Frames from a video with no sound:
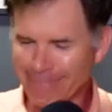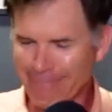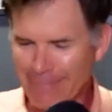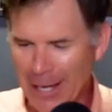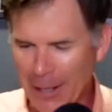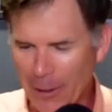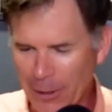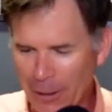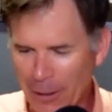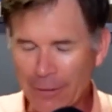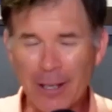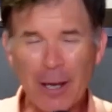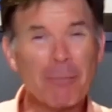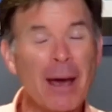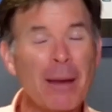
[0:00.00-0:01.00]
I don't know.
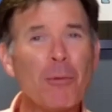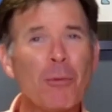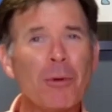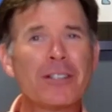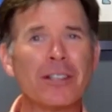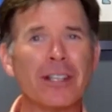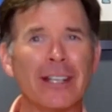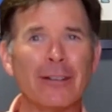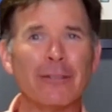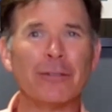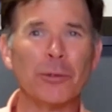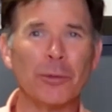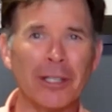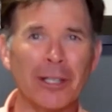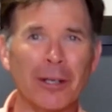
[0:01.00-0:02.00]
Maybe we should
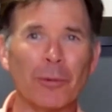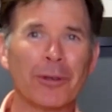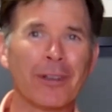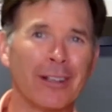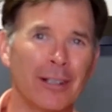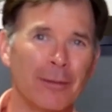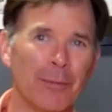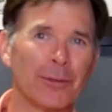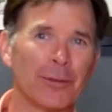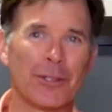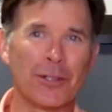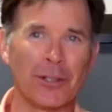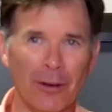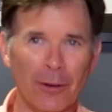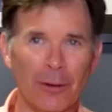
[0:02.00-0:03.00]
interview him. We'll get him on the
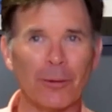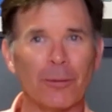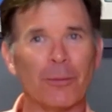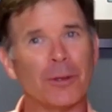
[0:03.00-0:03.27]
show.